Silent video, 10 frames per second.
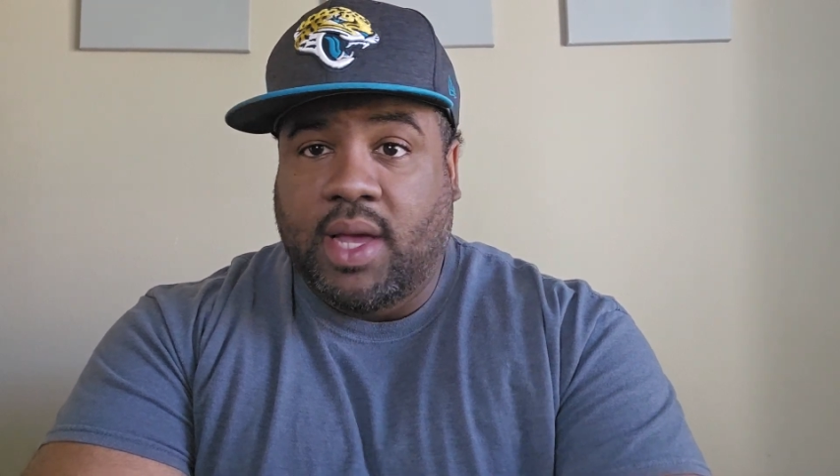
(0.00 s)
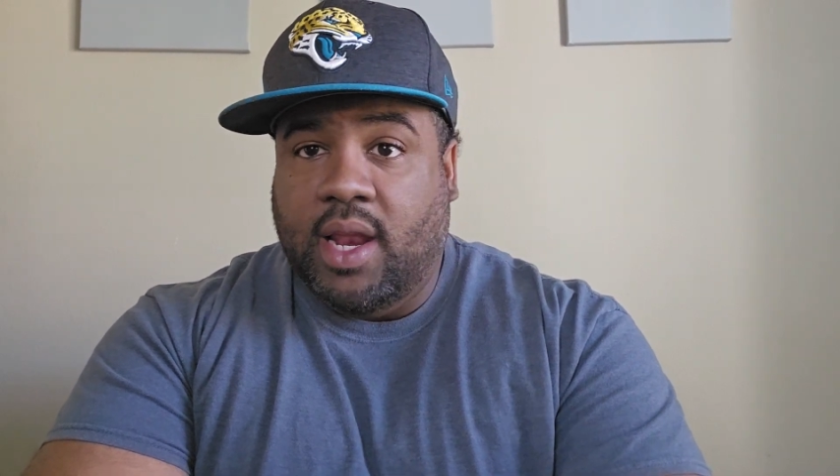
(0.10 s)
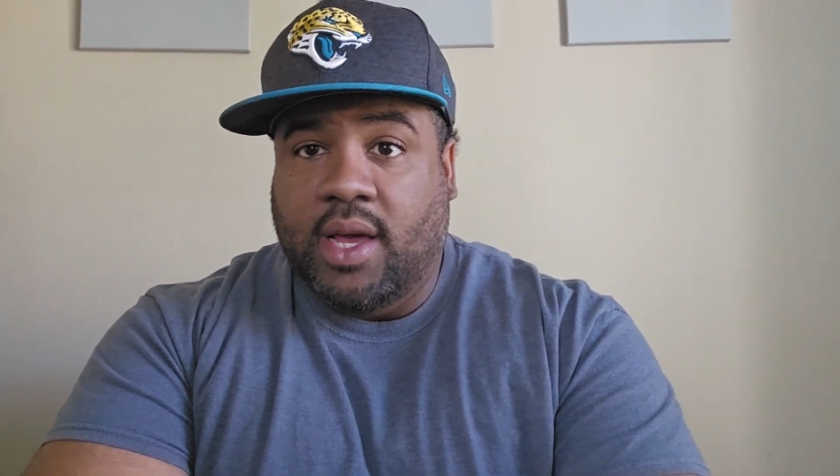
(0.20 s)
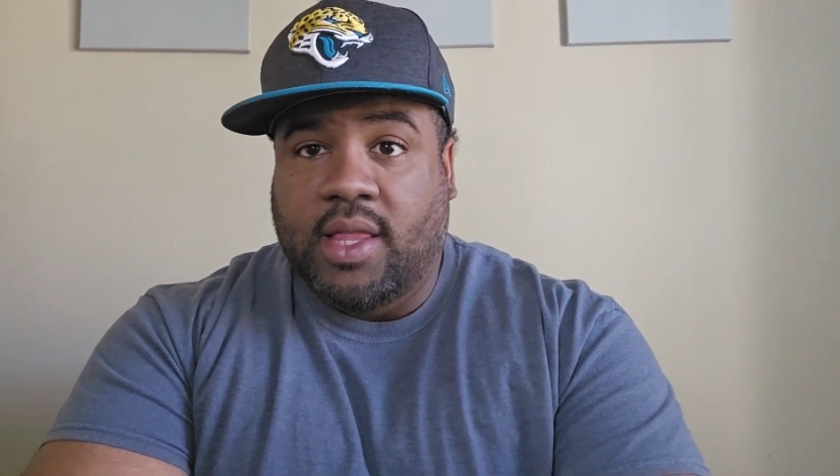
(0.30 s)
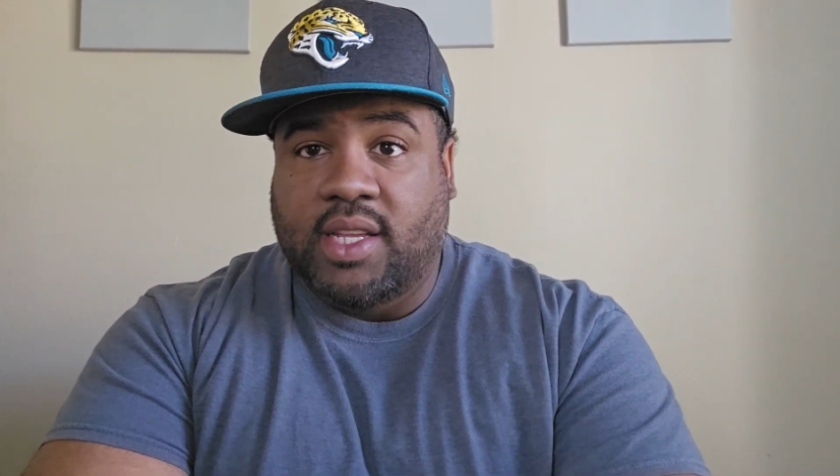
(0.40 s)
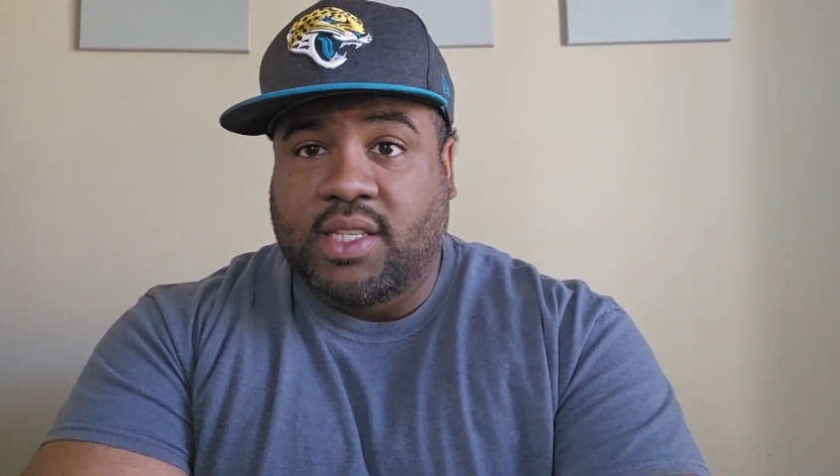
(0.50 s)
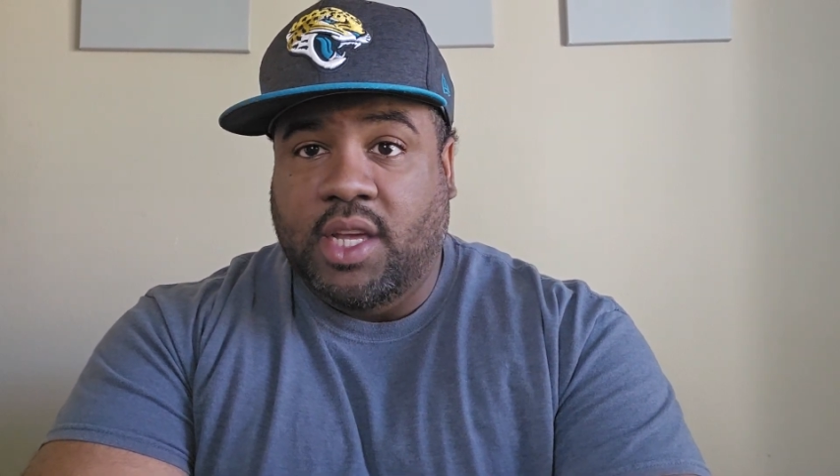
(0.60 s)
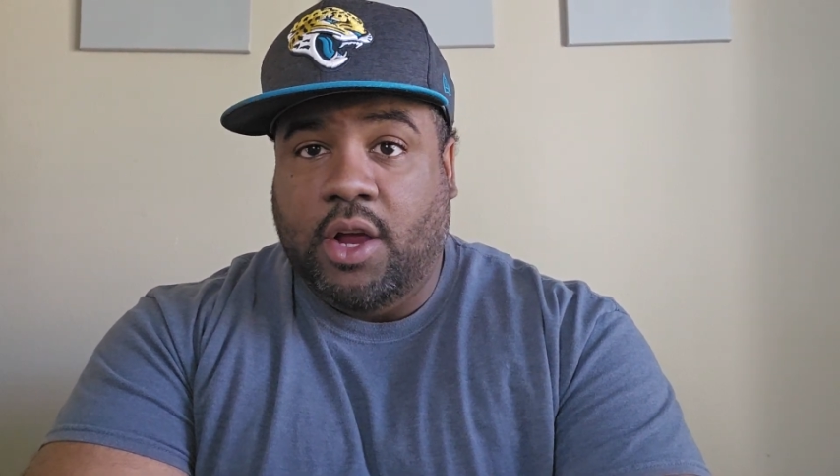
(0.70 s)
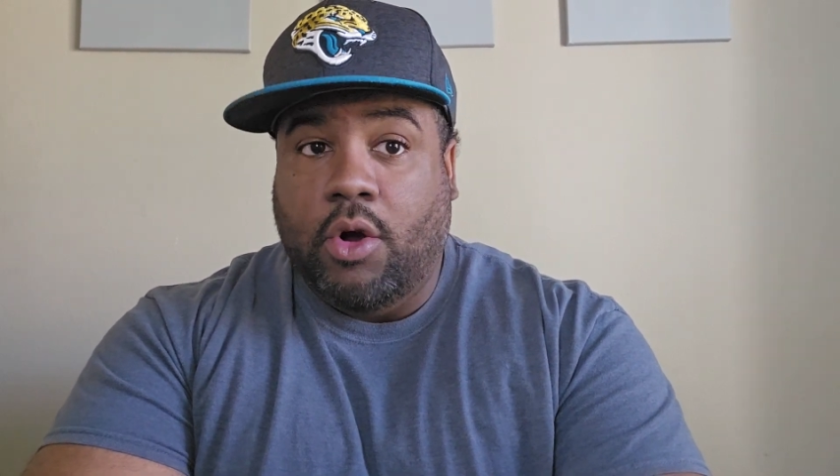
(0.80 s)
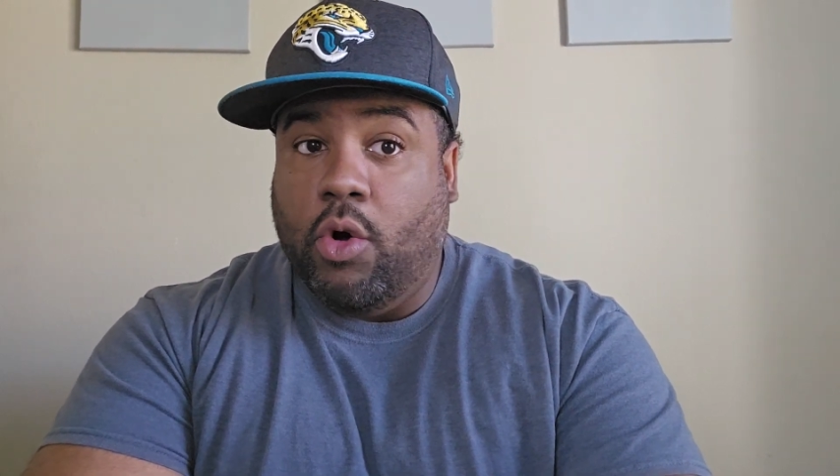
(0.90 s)
beginning of this
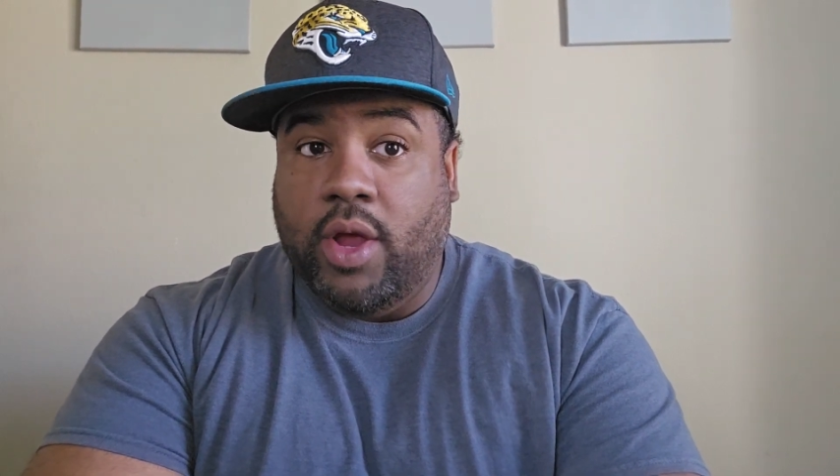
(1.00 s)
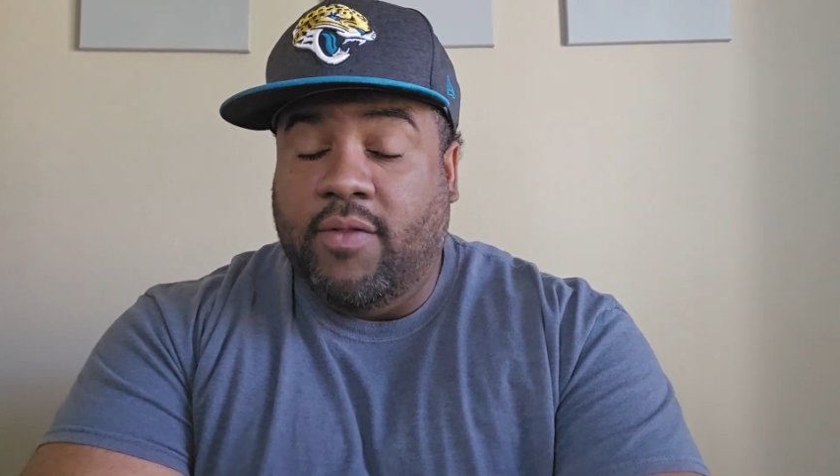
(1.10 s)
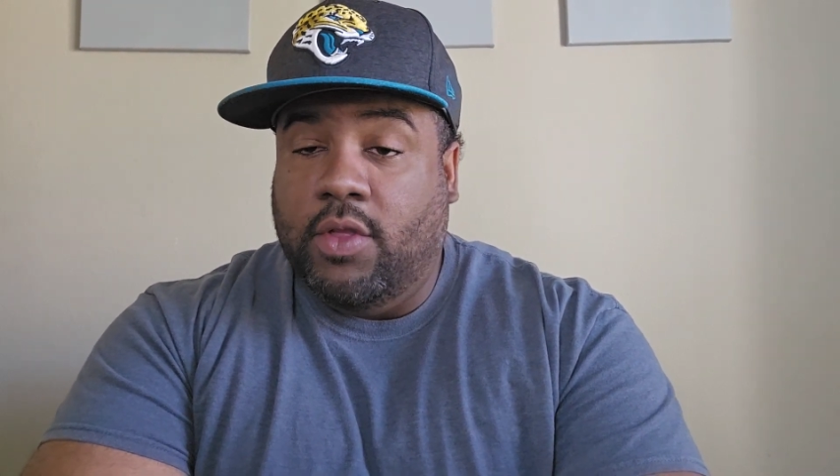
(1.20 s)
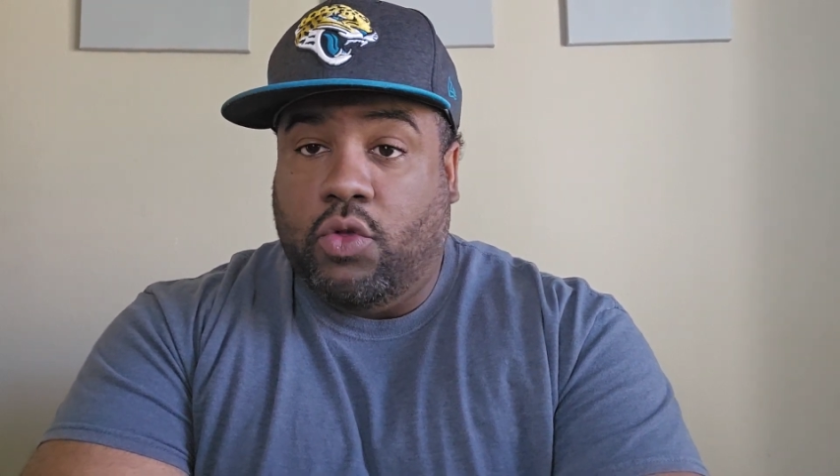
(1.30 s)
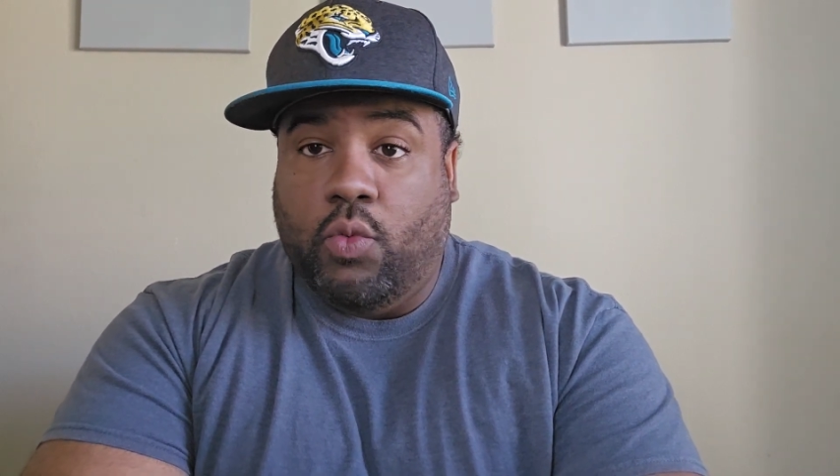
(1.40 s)
year, or even